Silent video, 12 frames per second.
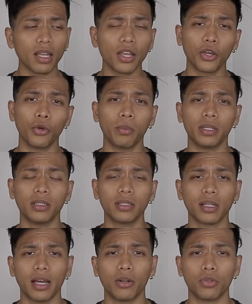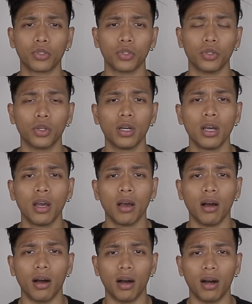human, and also
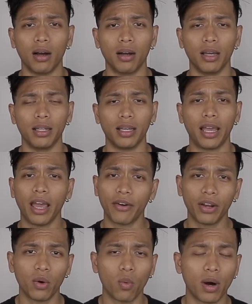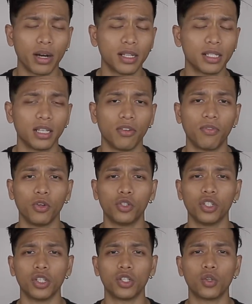in a career wise in the
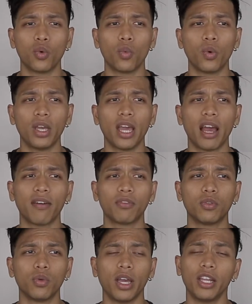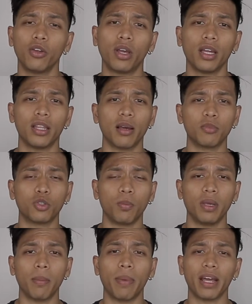future. So we have to educate them to
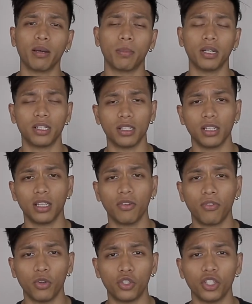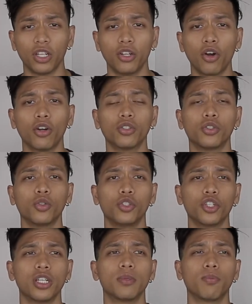be a better person in the future, not to
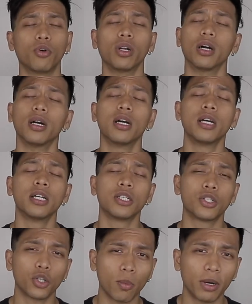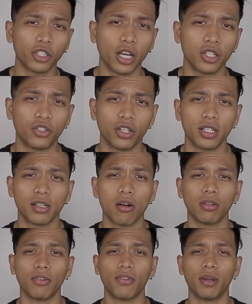just put so much hatred
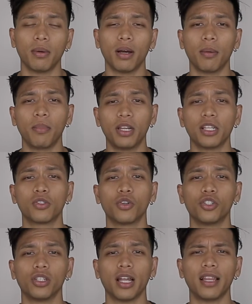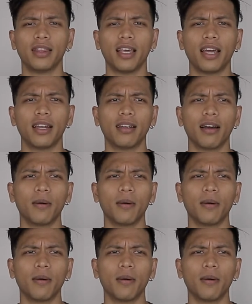on the media social and then